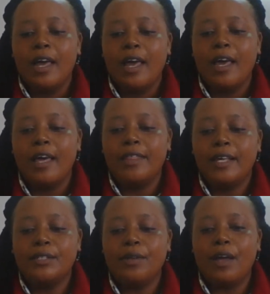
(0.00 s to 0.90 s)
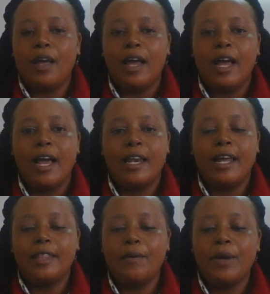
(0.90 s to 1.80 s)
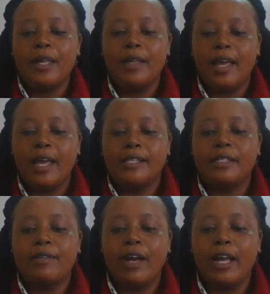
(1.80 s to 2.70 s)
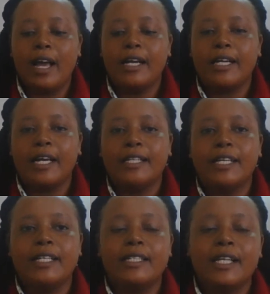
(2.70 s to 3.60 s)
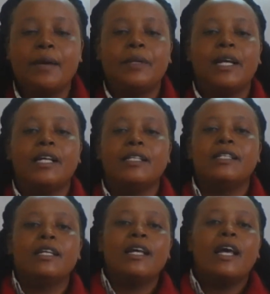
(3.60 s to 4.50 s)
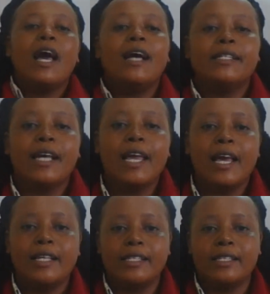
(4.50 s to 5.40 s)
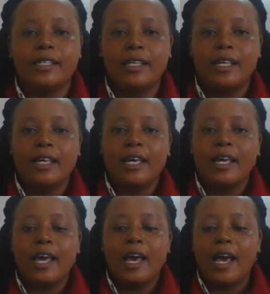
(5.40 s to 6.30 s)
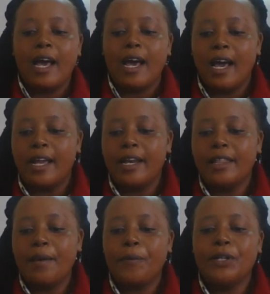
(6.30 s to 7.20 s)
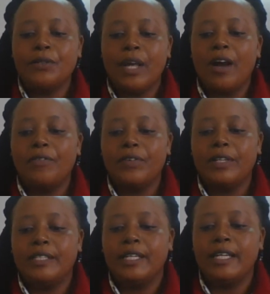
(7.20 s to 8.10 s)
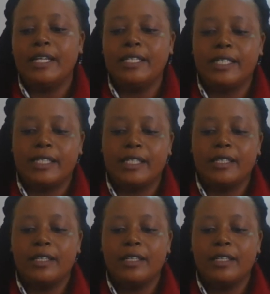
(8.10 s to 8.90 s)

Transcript: that's another way as to why agriculture is termed as a science. Another point we have is genetics.